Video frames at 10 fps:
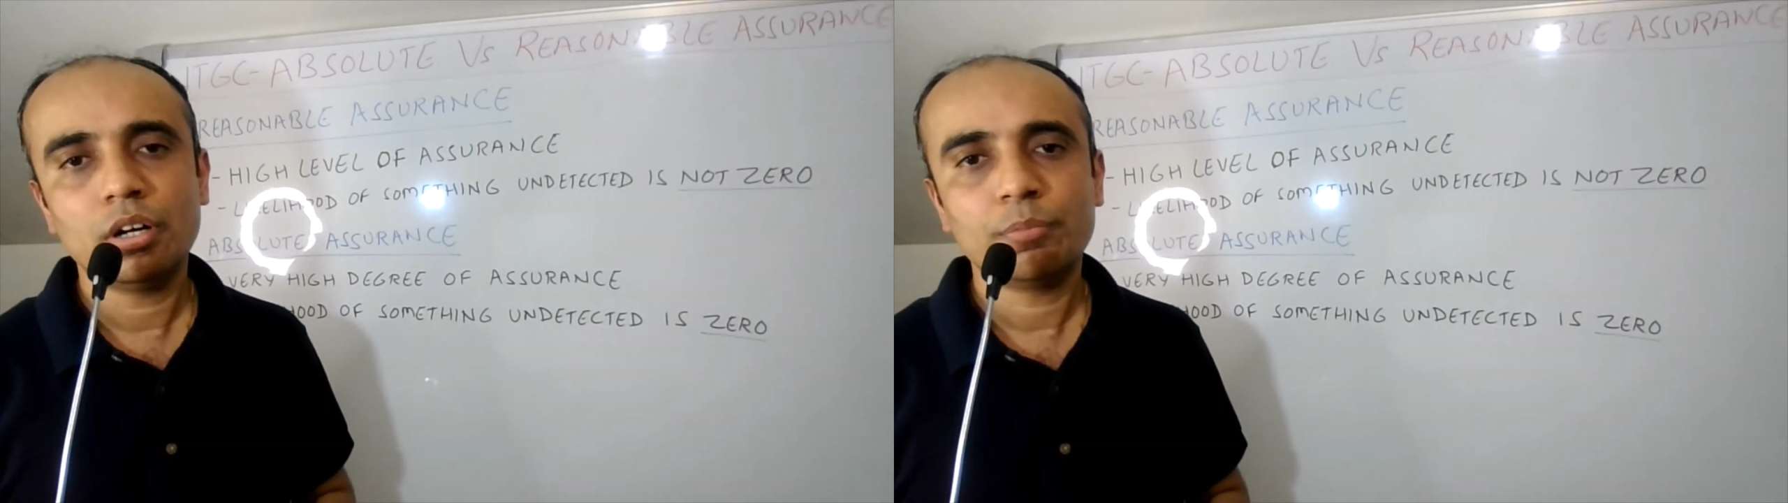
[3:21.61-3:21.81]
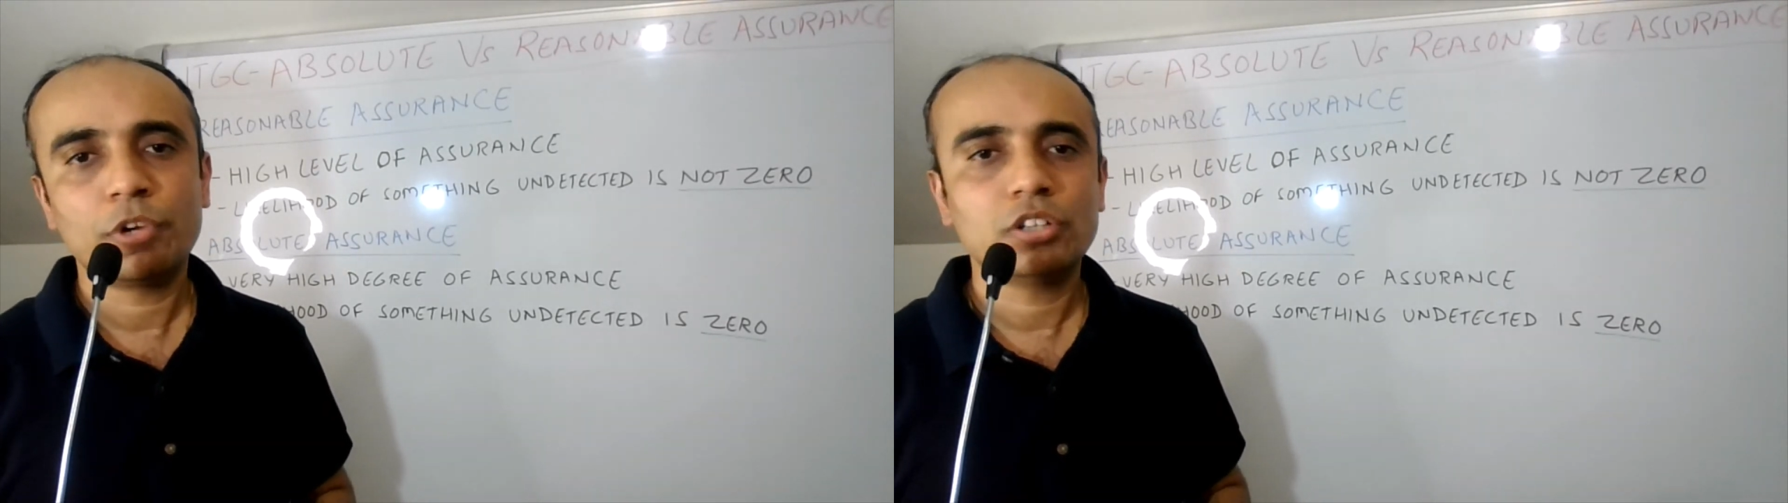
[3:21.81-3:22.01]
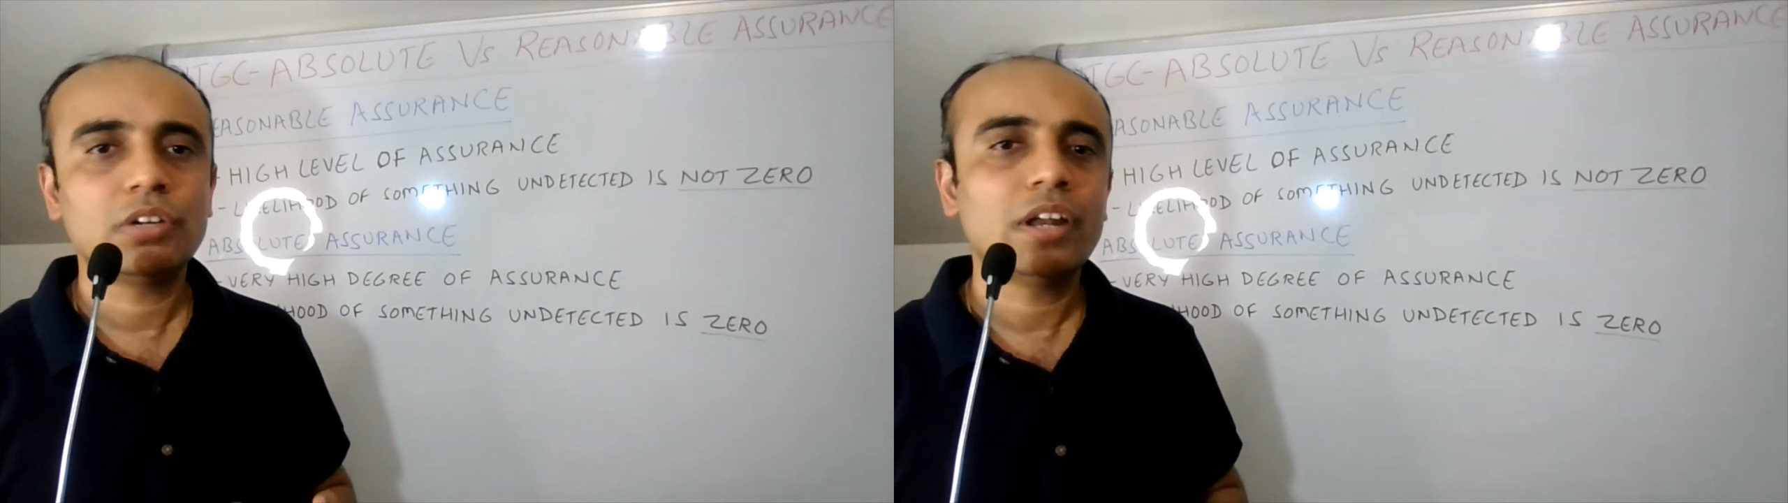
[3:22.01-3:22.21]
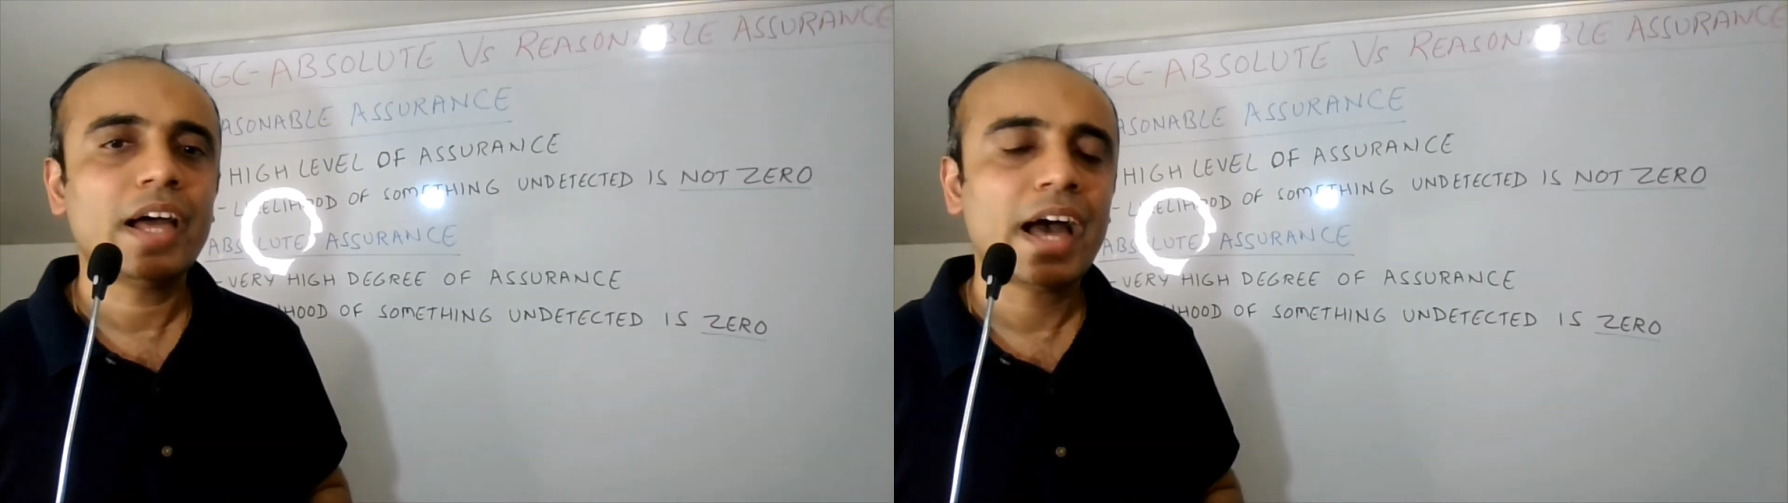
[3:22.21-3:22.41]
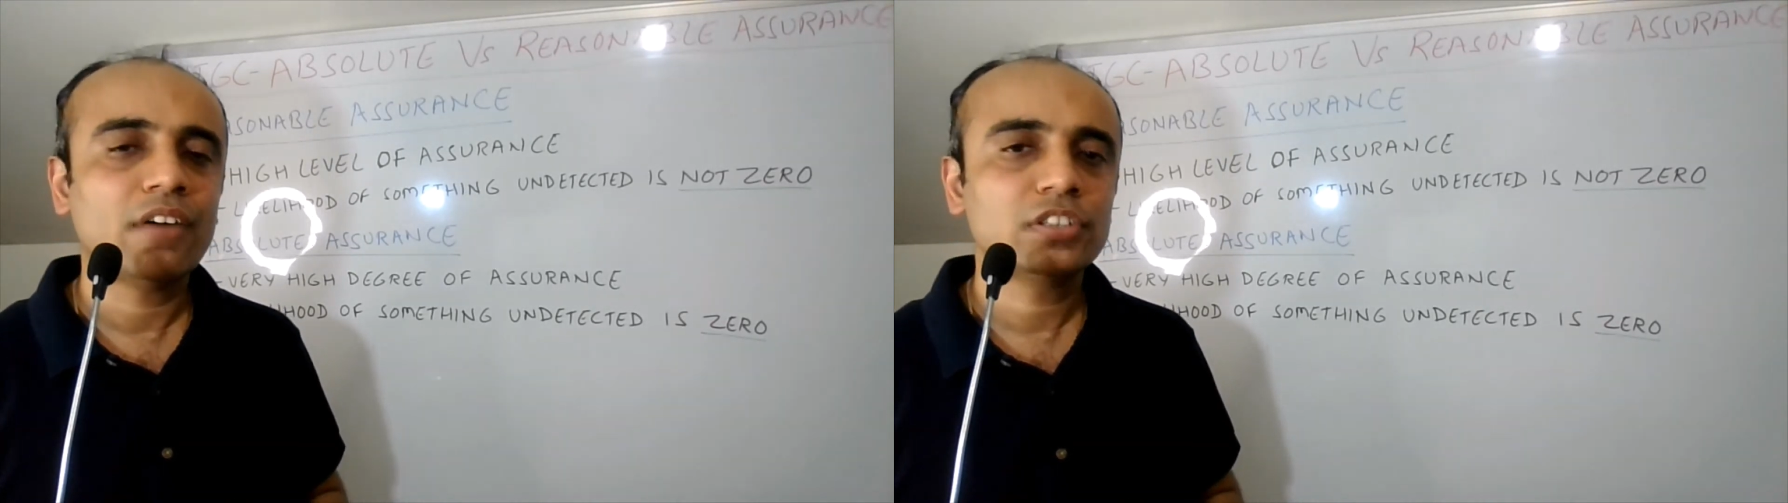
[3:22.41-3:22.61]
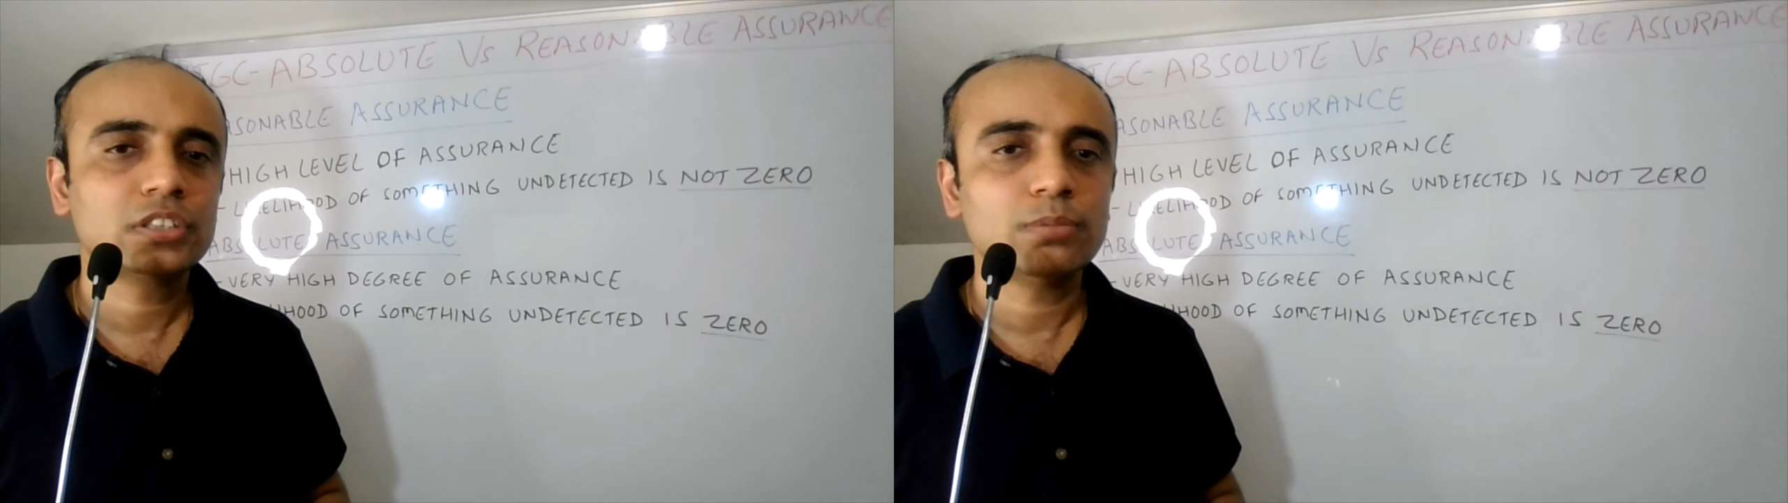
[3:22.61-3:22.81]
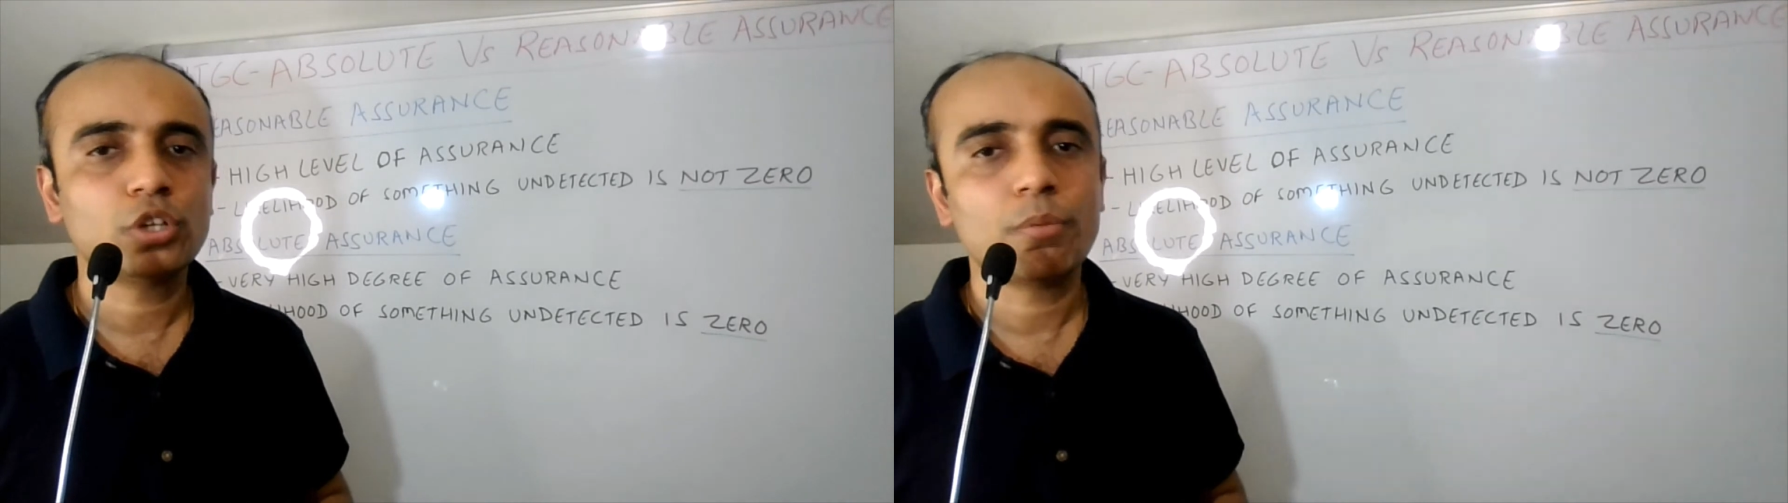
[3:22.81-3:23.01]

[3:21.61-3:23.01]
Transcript: because they will have some sort